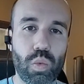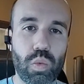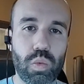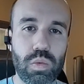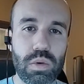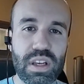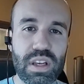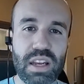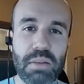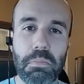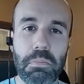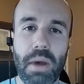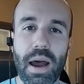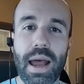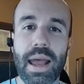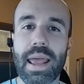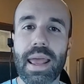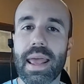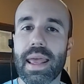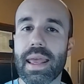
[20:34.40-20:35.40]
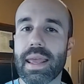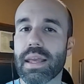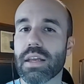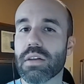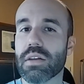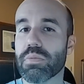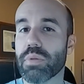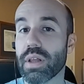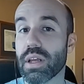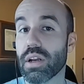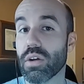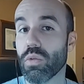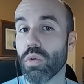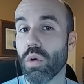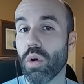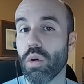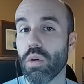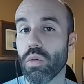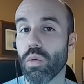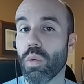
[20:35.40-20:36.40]
did my hand play a
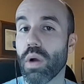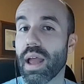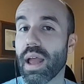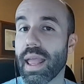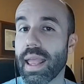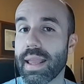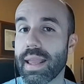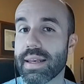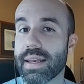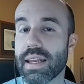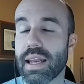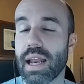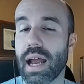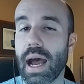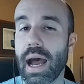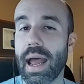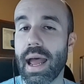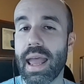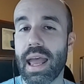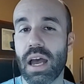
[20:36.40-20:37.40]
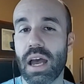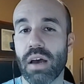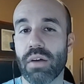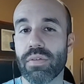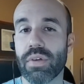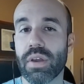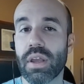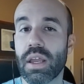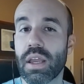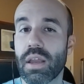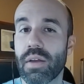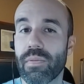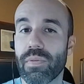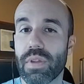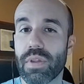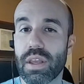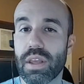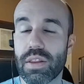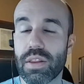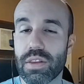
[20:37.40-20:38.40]
role, or what hand did I have
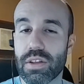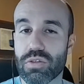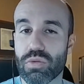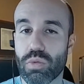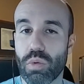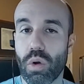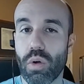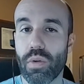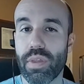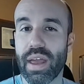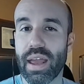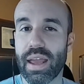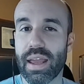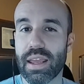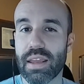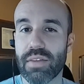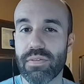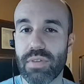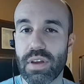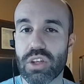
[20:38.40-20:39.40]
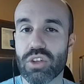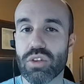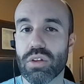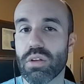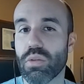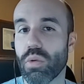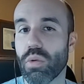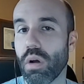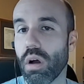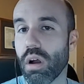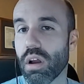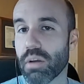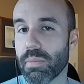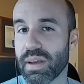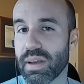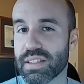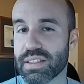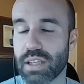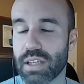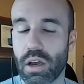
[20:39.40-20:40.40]
in this role that eventually wronged
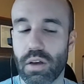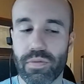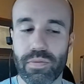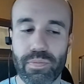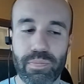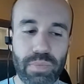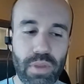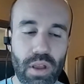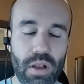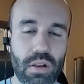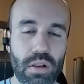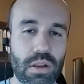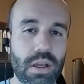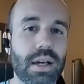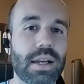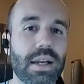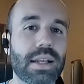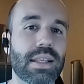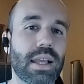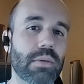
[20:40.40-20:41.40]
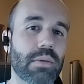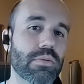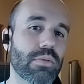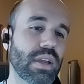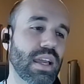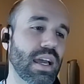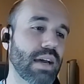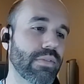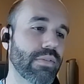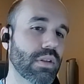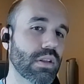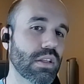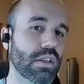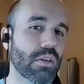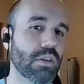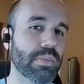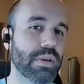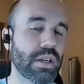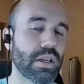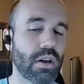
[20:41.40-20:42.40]
myself? A lot of times we have a
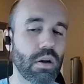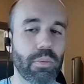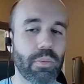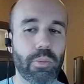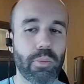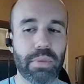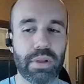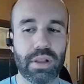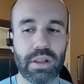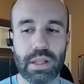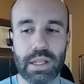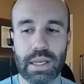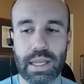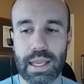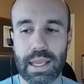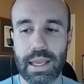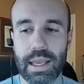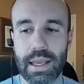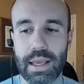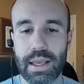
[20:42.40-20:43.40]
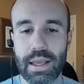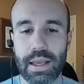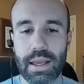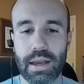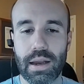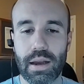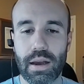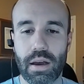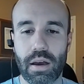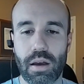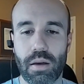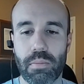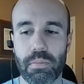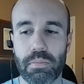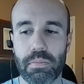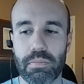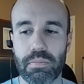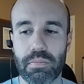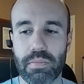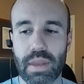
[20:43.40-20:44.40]
little bit of culpability
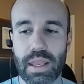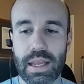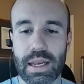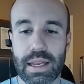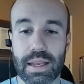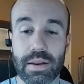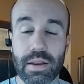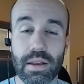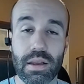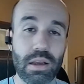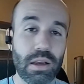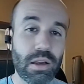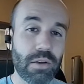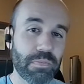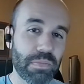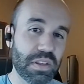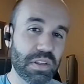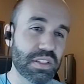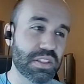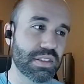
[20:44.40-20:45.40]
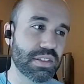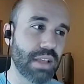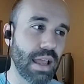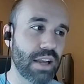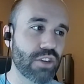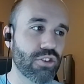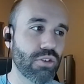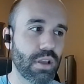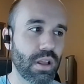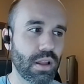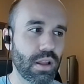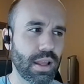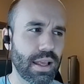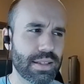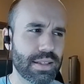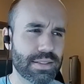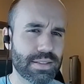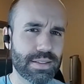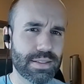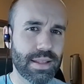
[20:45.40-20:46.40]
in it. This is actually a
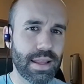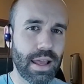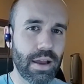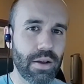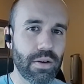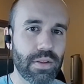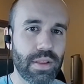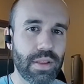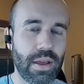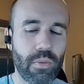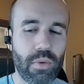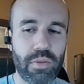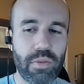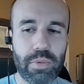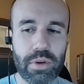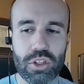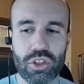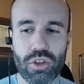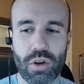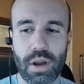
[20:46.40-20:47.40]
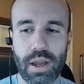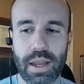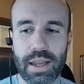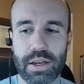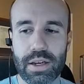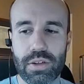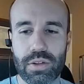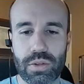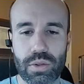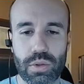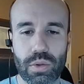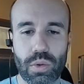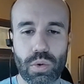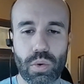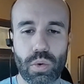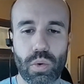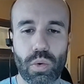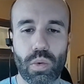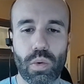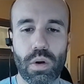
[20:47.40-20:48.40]
lesson that we've been trying
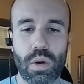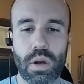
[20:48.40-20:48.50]
to